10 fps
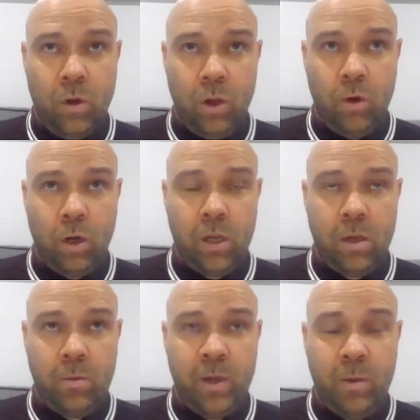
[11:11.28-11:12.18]
lot of
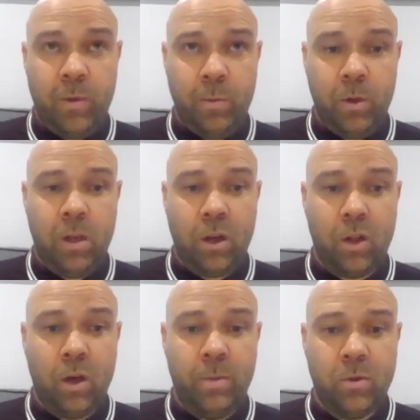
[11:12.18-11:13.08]
people in the
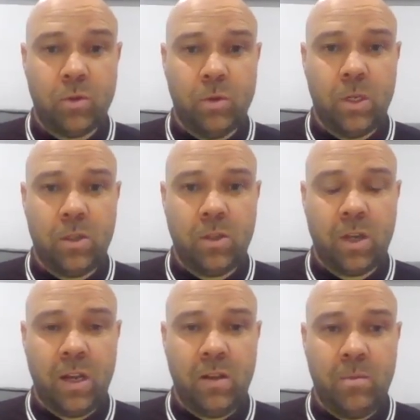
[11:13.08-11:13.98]
club, so it's
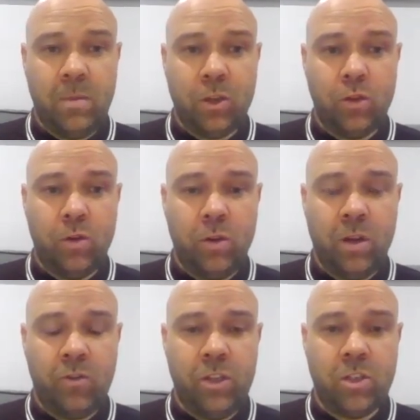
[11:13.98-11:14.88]
trying to make sure
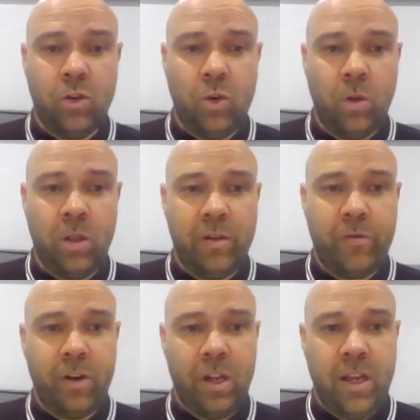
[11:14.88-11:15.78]
you're reaching all the
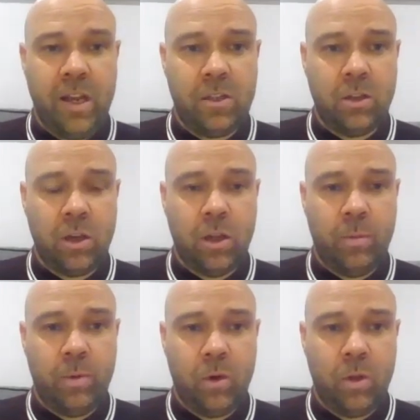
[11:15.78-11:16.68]
different areas of the
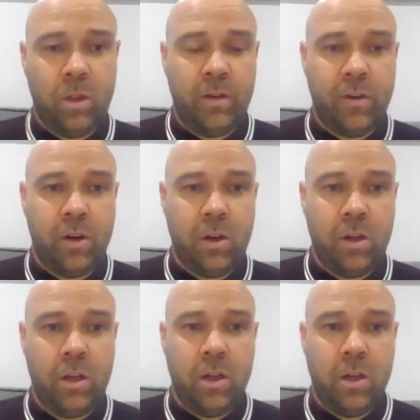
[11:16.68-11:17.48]
club, all the different